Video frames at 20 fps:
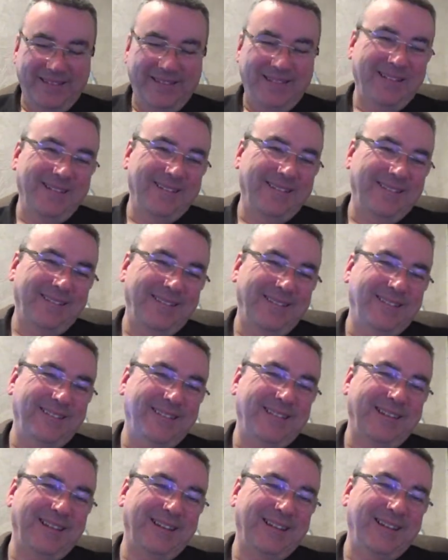Oh
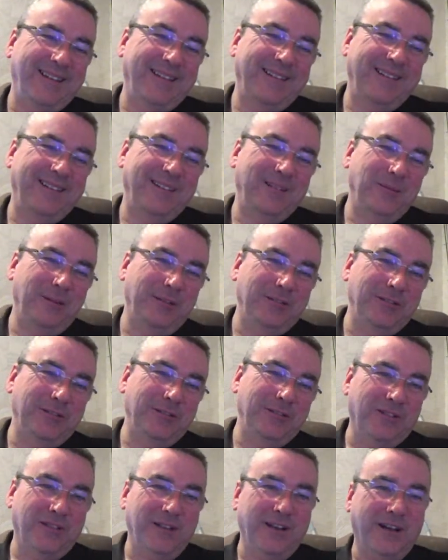dear,
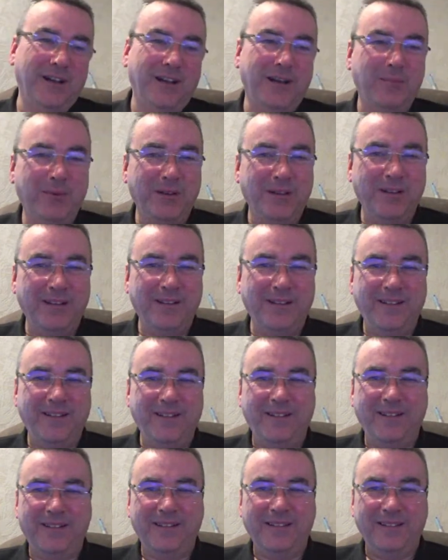musical carp.
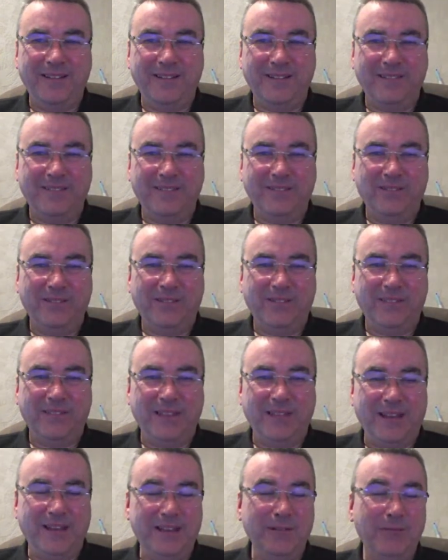
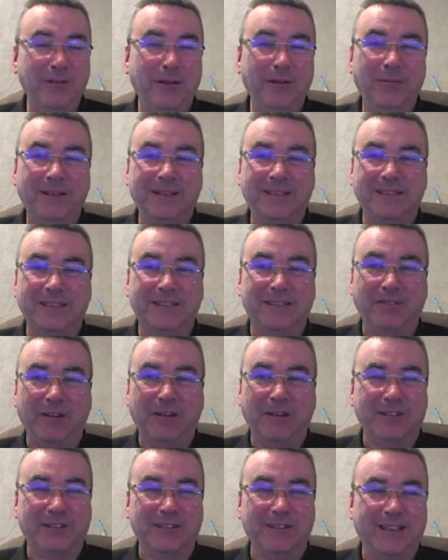Anywhere where there's a
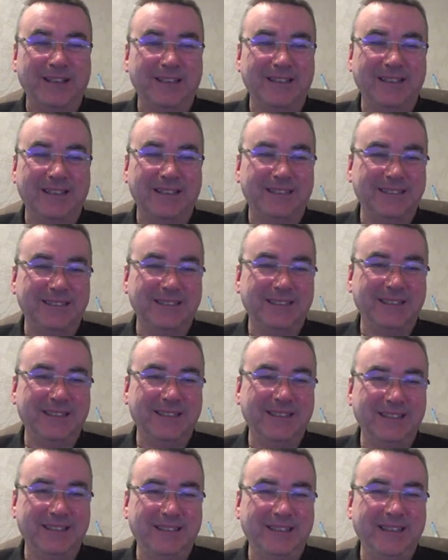rivers like this, isn't it?
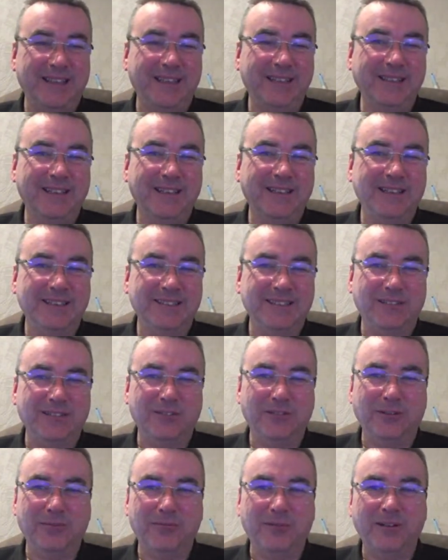The D is
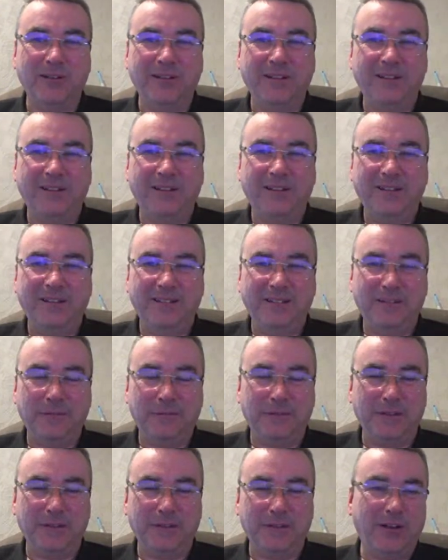another one.
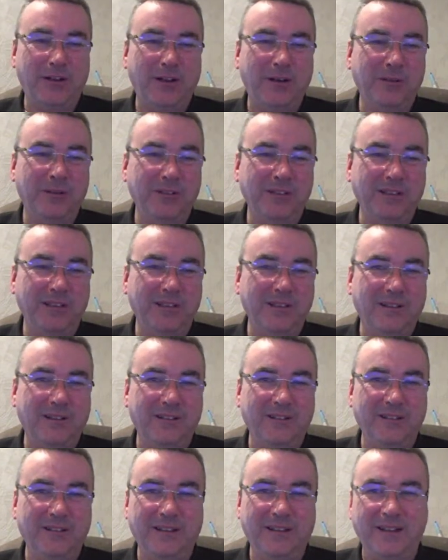Fish farm
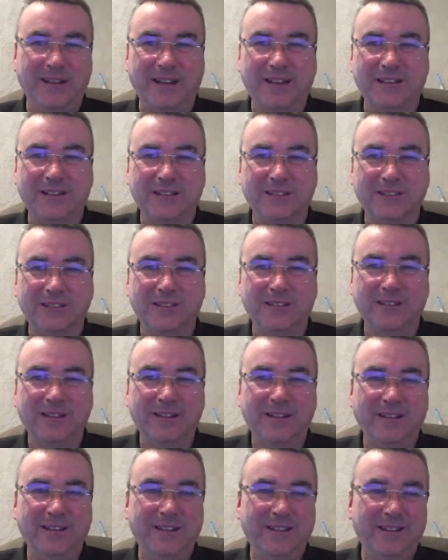at Eccleston
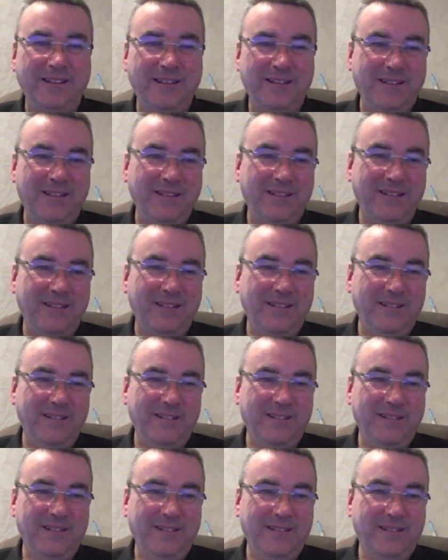
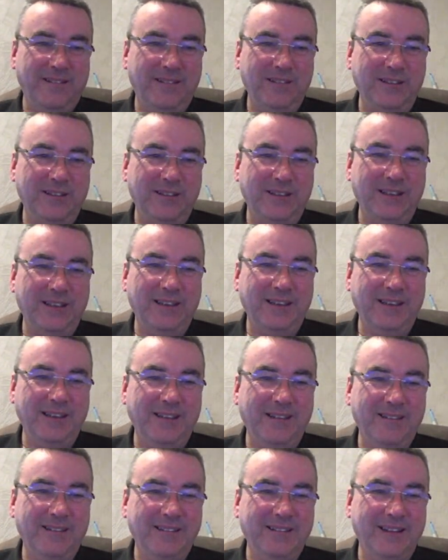on the D.
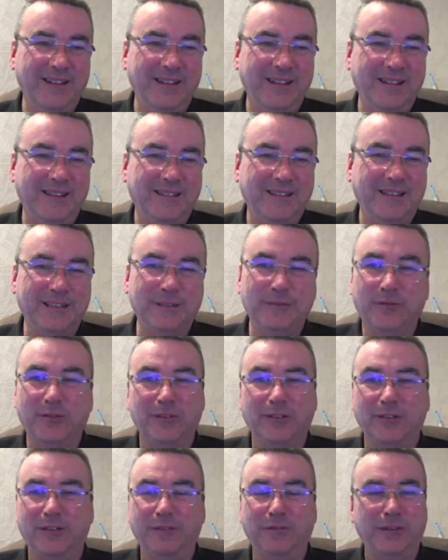That's
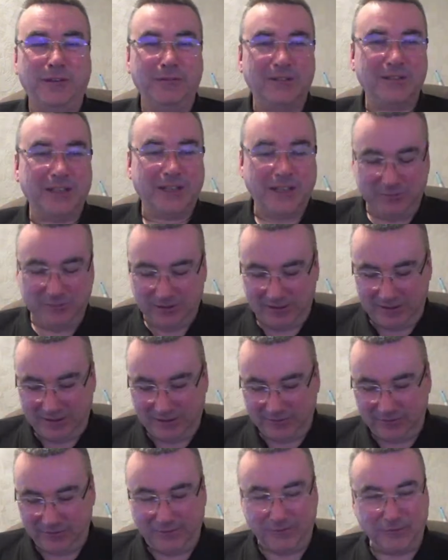flooded a few times, and now
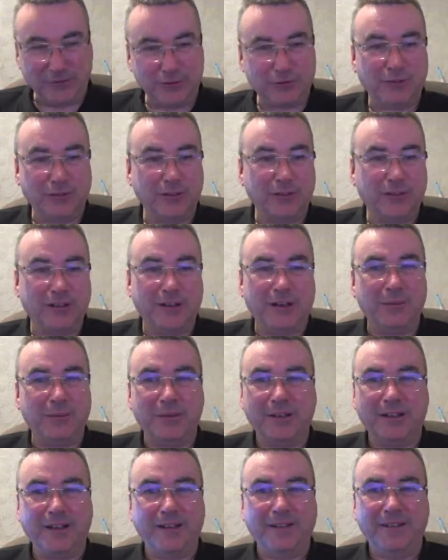the river's full of carp again.